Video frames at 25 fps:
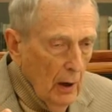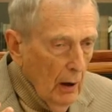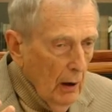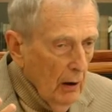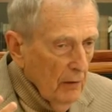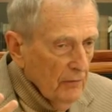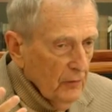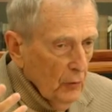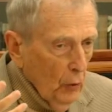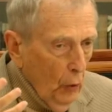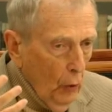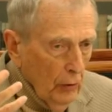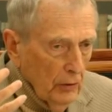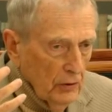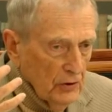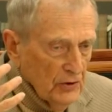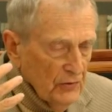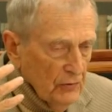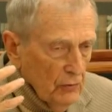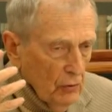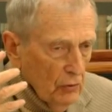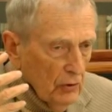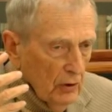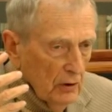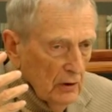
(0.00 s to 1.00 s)
Of course,
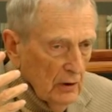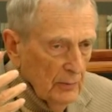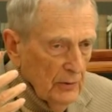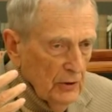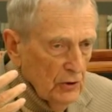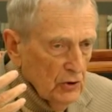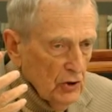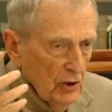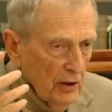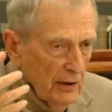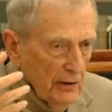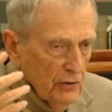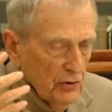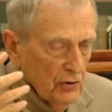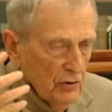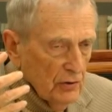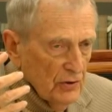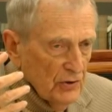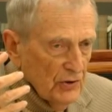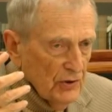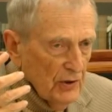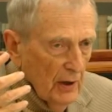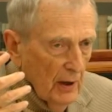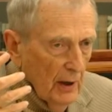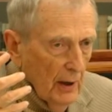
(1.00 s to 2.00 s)
there are going to be
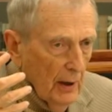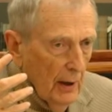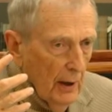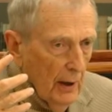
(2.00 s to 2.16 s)
changes.